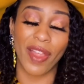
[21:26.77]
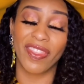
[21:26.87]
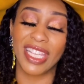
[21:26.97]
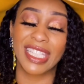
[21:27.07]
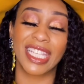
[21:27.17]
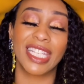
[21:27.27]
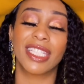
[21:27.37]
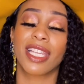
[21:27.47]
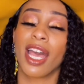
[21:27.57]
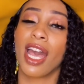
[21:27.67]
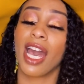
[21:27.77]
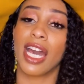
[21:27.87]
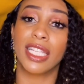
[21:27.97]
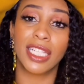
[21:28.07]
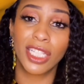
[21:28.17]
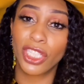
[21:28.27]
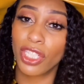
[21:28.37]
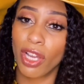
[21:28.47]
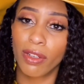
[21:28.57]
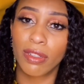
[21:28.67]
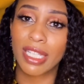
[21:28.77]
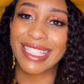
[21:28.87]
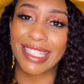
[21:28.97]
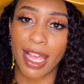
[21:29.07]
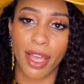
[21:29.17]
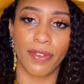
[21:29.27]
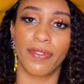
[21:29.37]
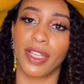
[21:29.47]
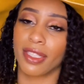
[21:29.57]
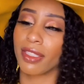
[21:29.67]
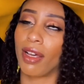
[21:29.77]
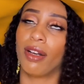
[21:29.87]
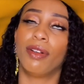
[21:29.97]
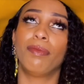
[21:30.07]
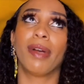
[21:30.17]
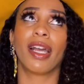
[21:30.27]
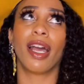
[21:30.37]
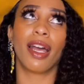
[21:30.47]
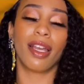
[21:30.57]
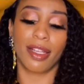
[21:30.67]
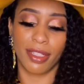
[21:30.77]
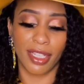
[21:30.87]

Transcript: This is Initio side effects. Oh my God.